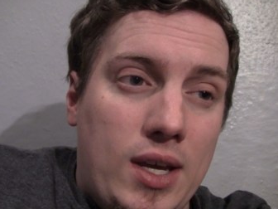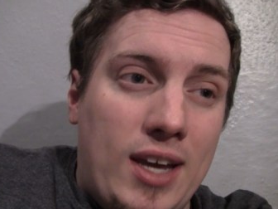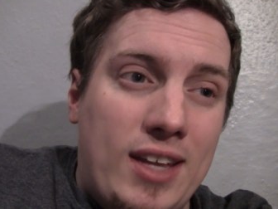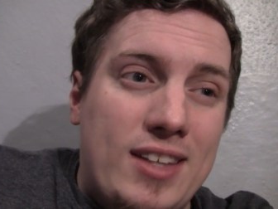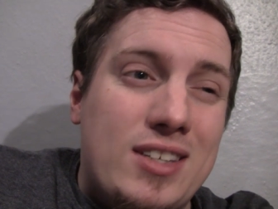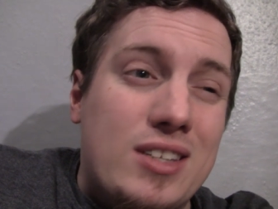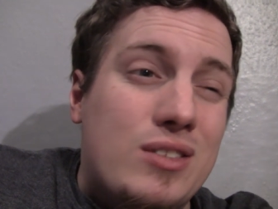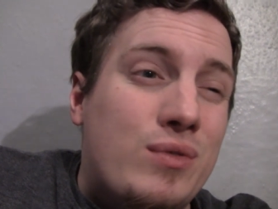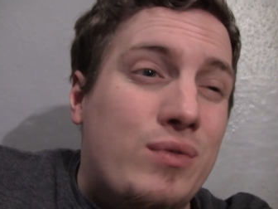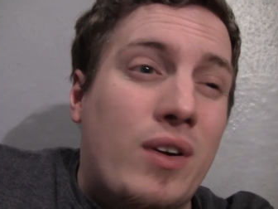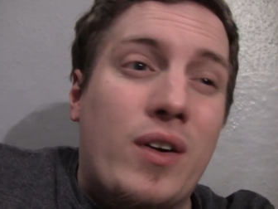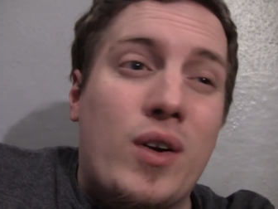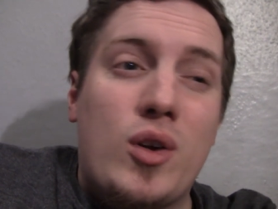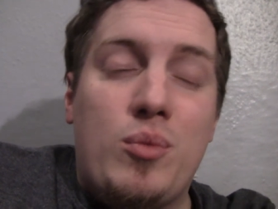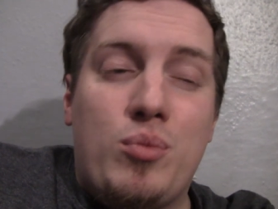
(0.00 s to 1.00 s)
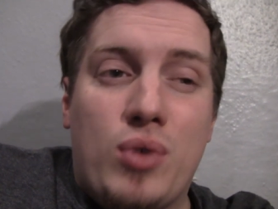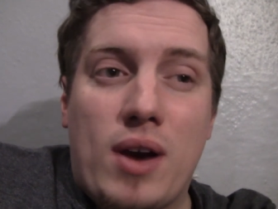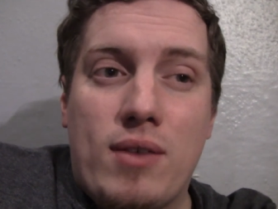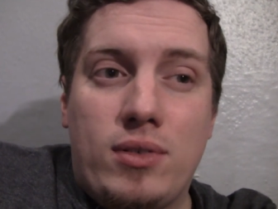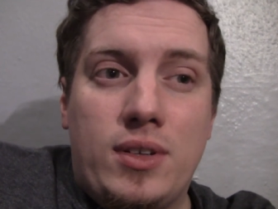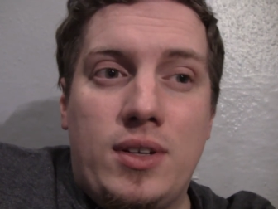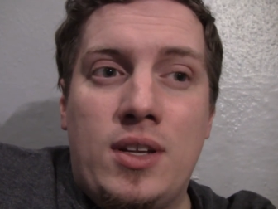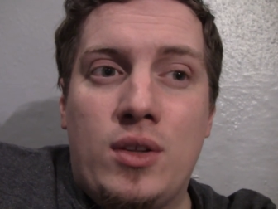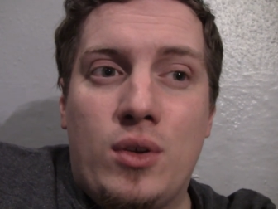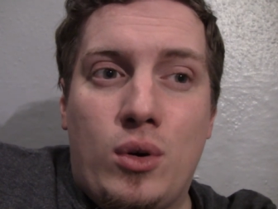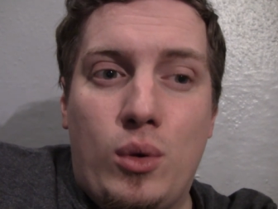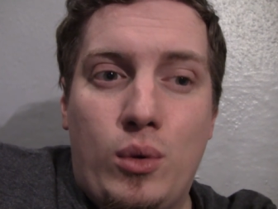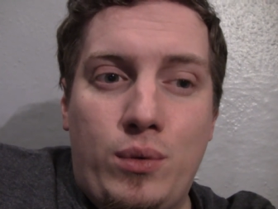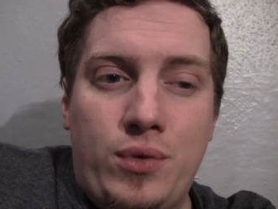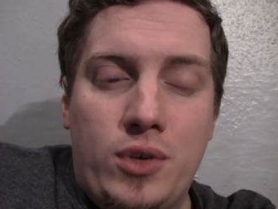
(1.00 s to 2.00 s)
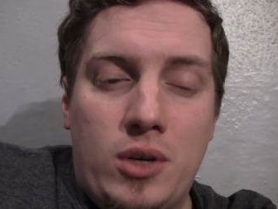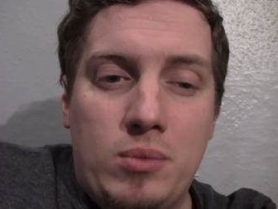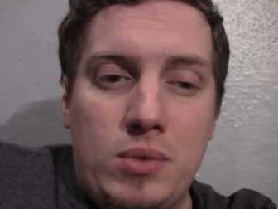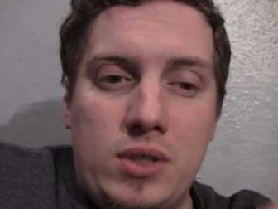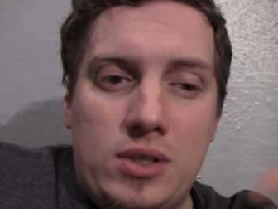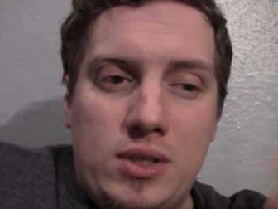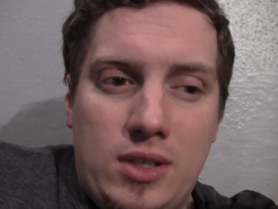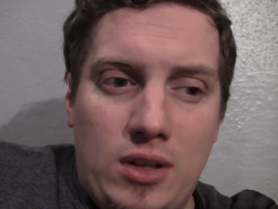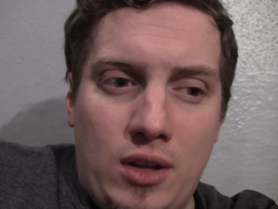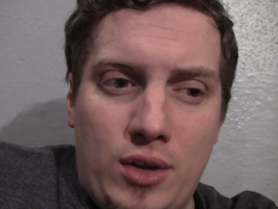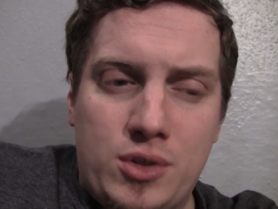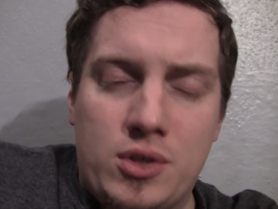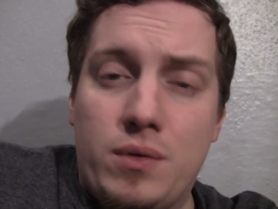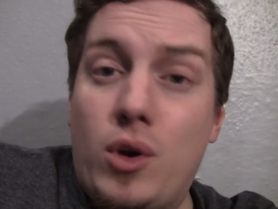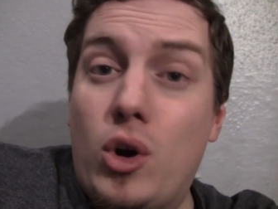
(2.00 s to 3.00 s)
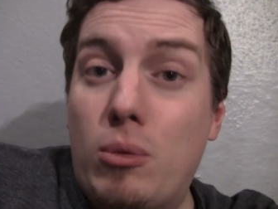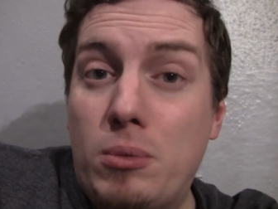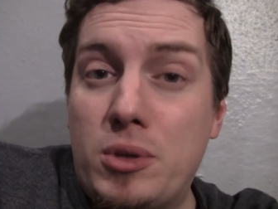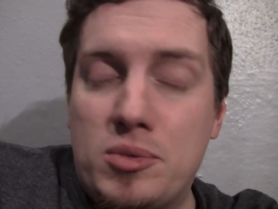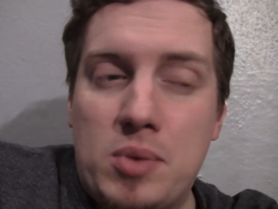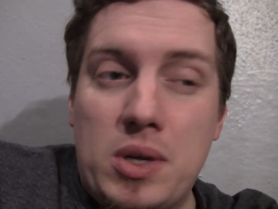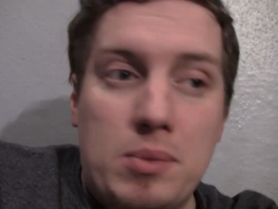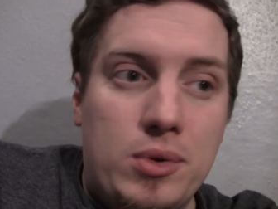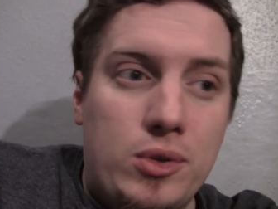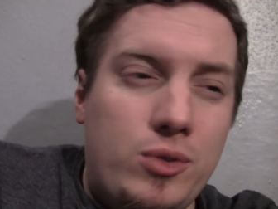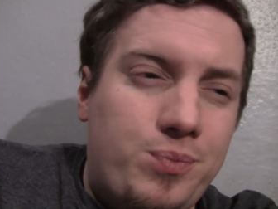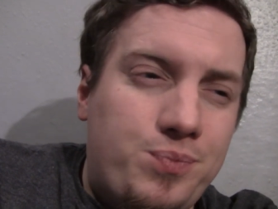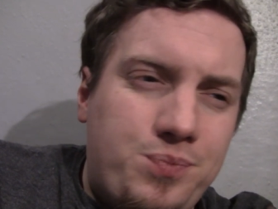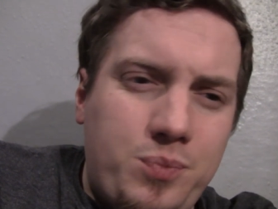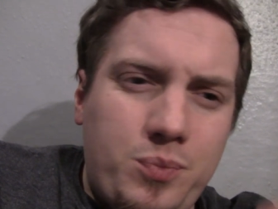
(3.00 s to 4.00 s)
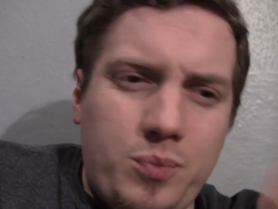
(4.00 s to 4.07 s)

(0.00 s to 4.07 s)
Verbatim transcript: And this is very prevalent in the whole film. We see lots of homeless people,